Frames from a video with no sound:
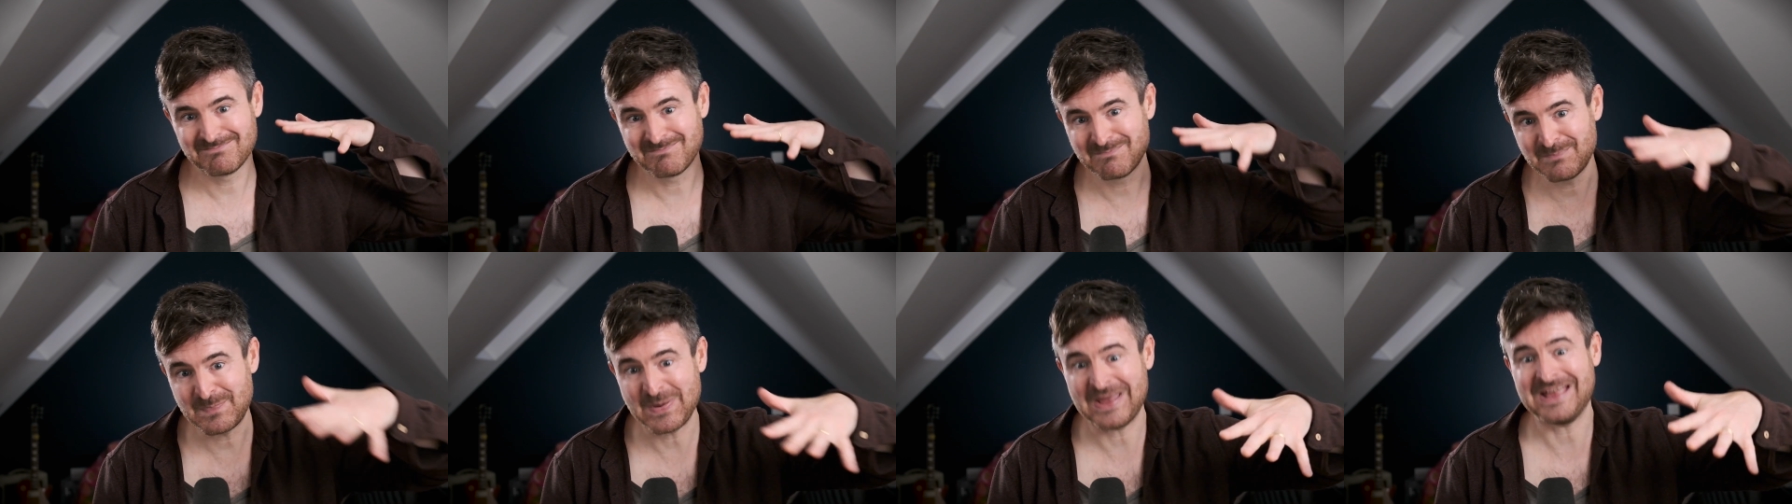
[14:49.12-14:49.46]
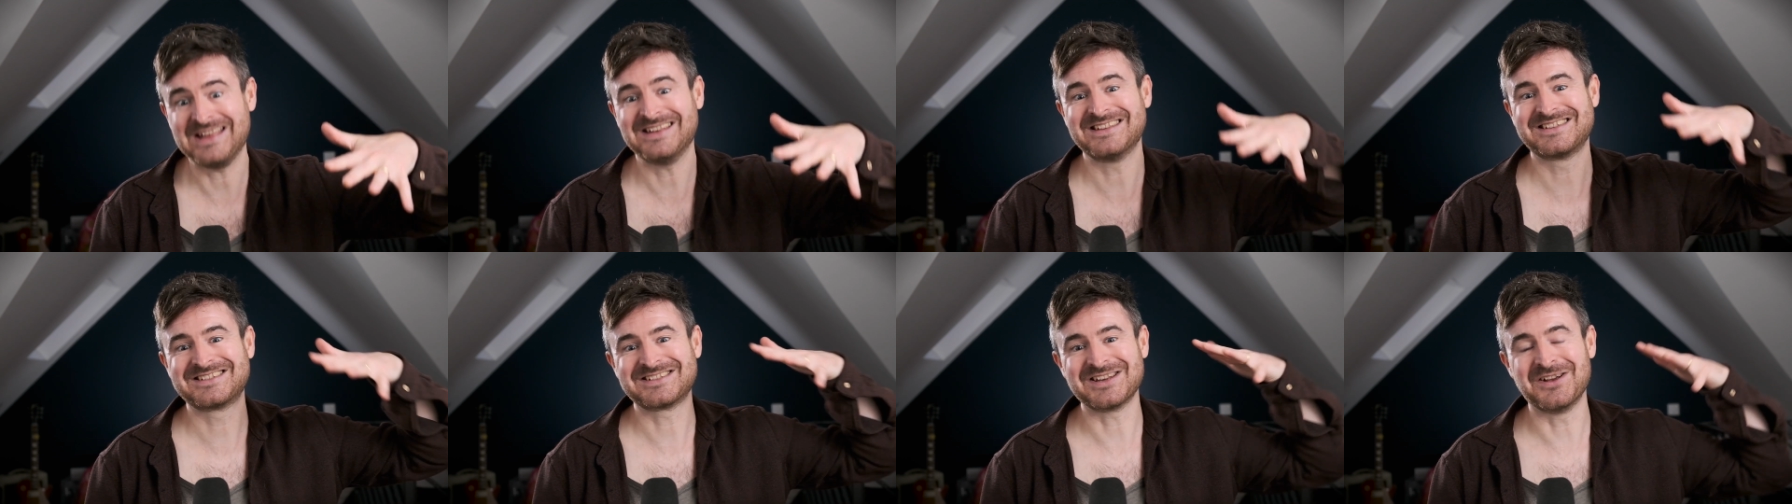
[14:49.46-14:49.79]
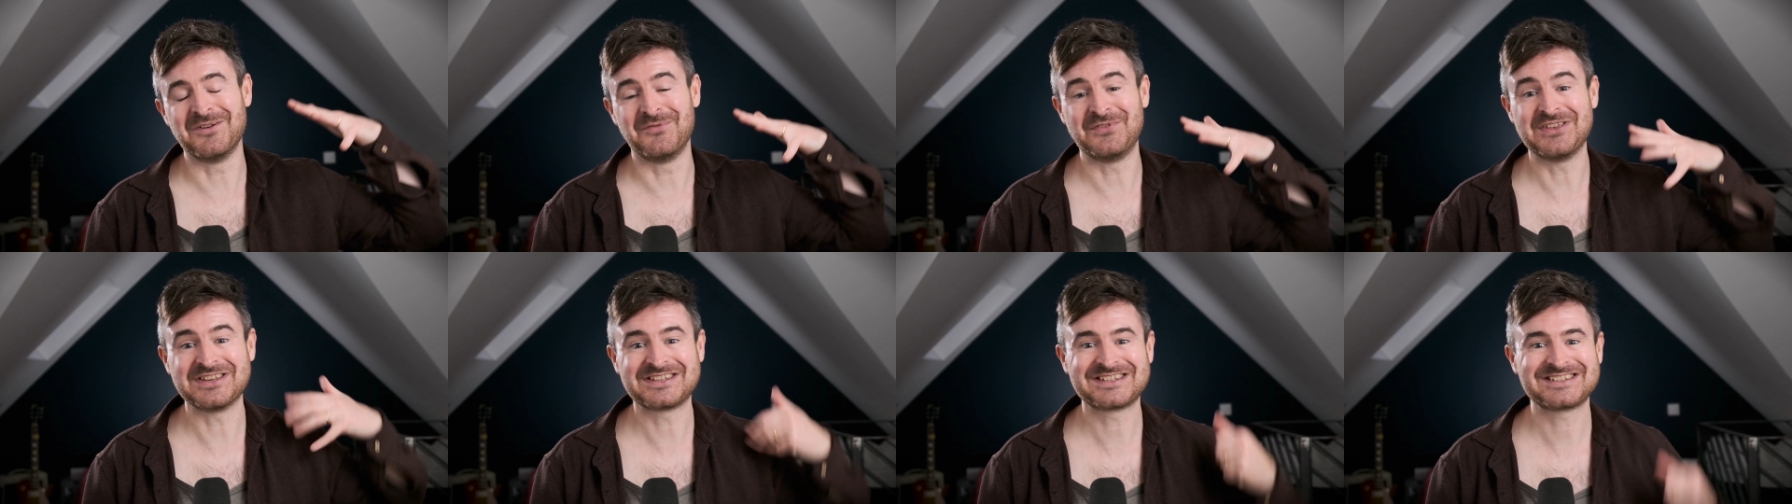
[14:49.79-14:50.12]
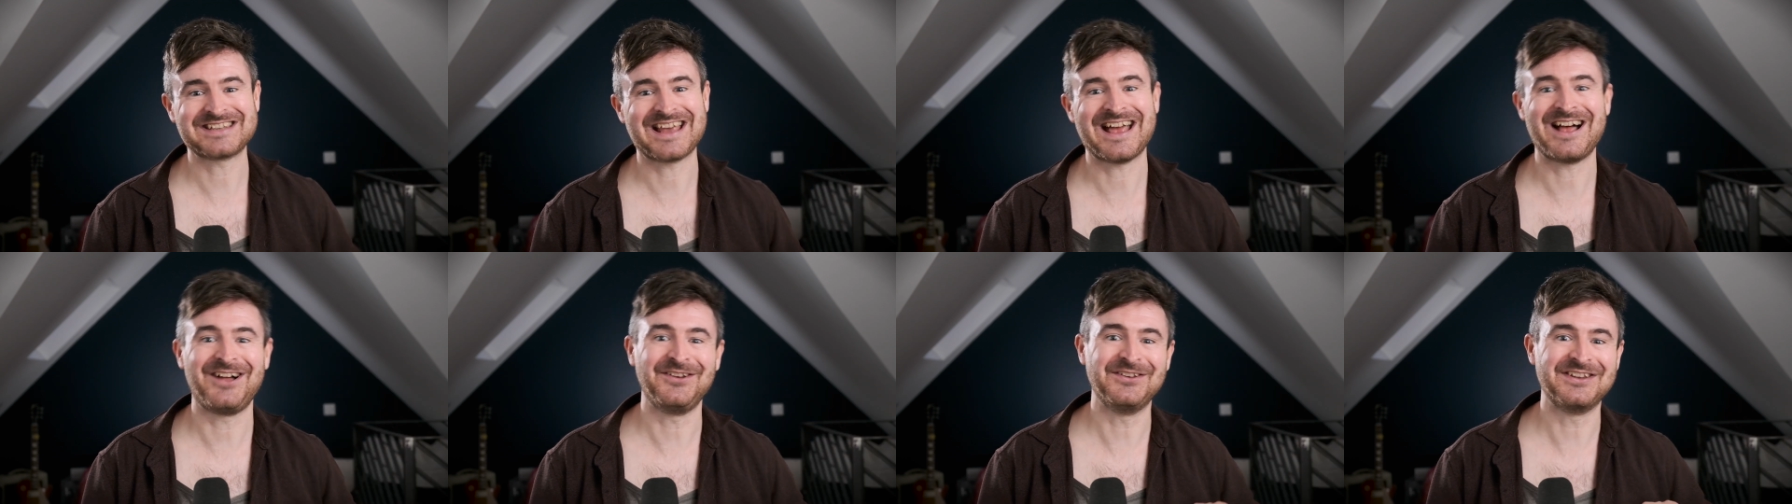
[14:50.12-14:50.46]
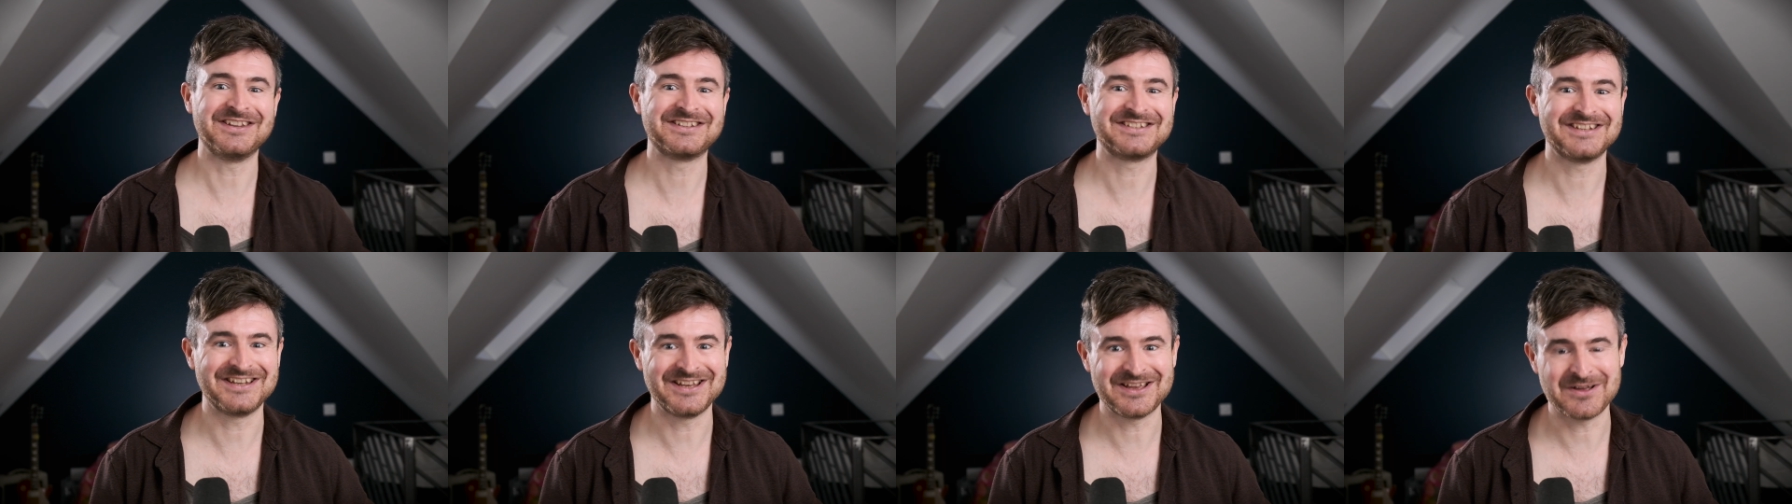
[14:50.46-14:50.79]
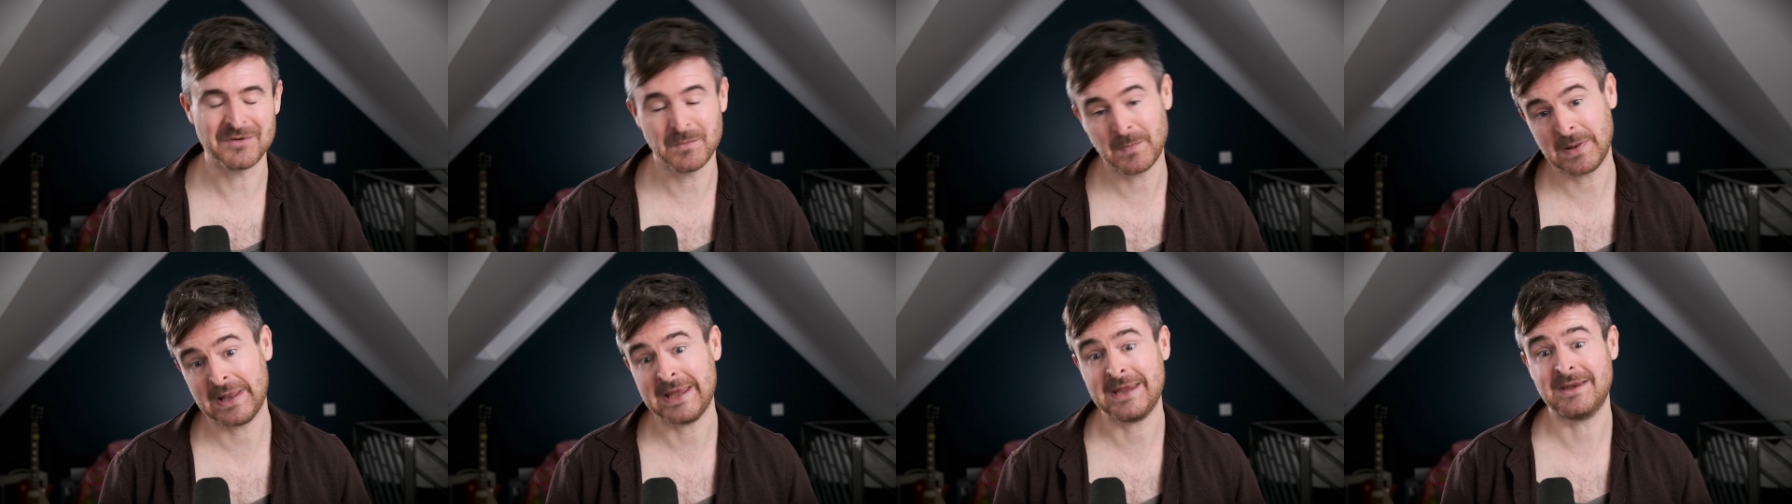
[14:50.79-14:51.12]
bits of the soundness and
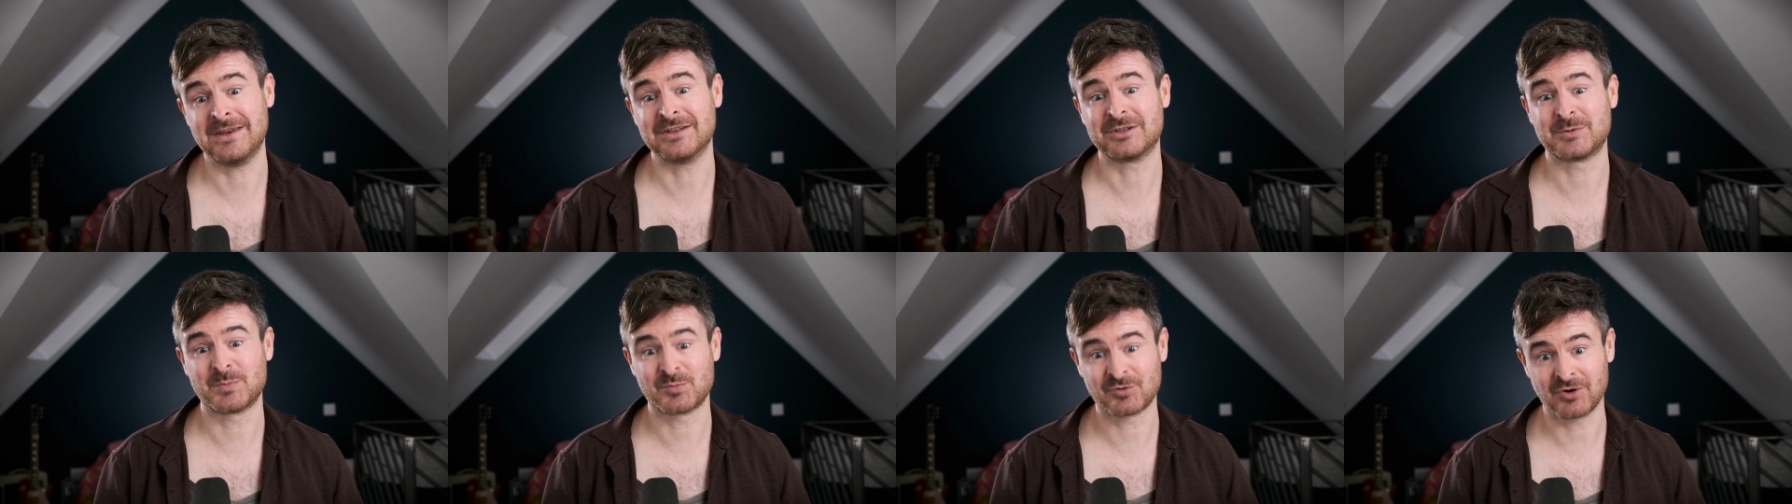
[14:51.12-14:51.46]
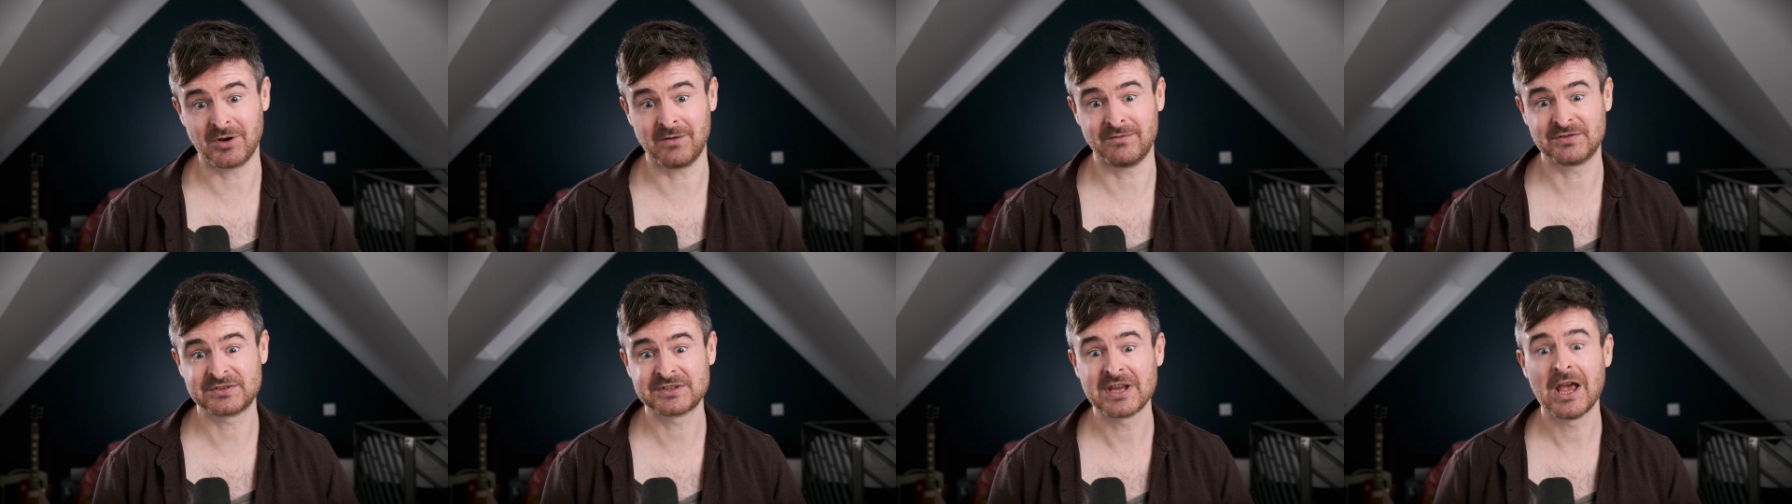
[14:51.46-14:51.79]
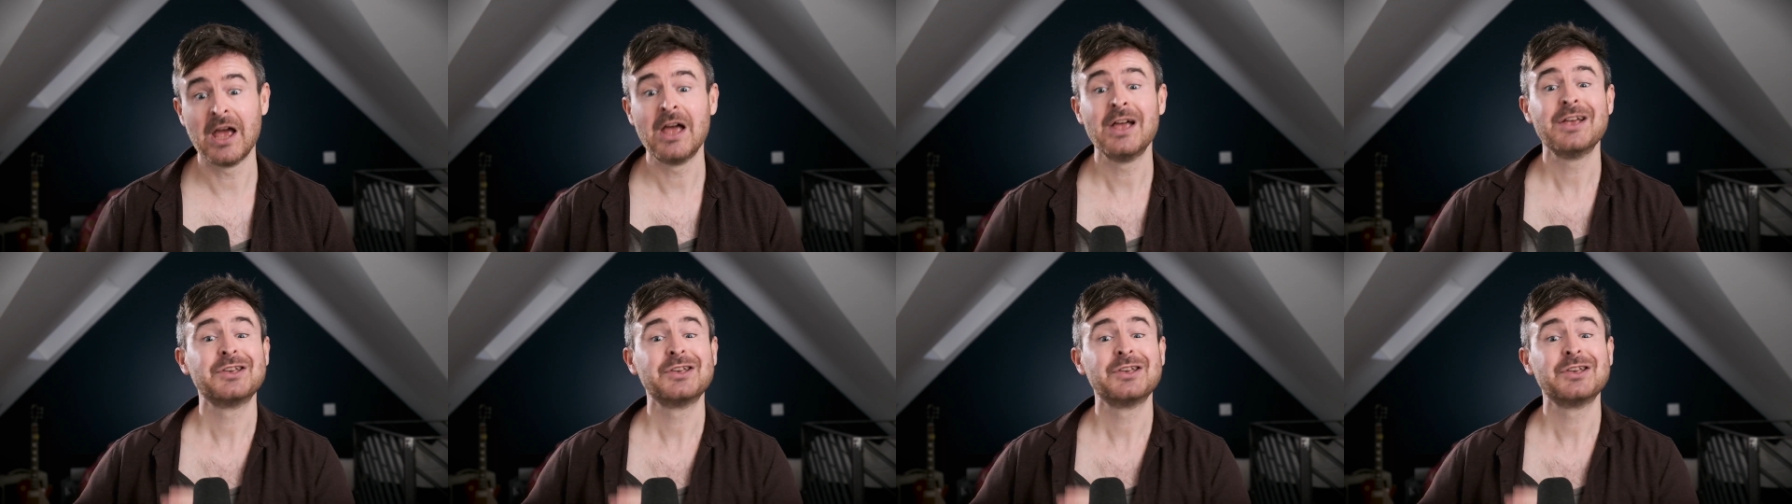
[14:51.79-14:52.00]
completeness proofs.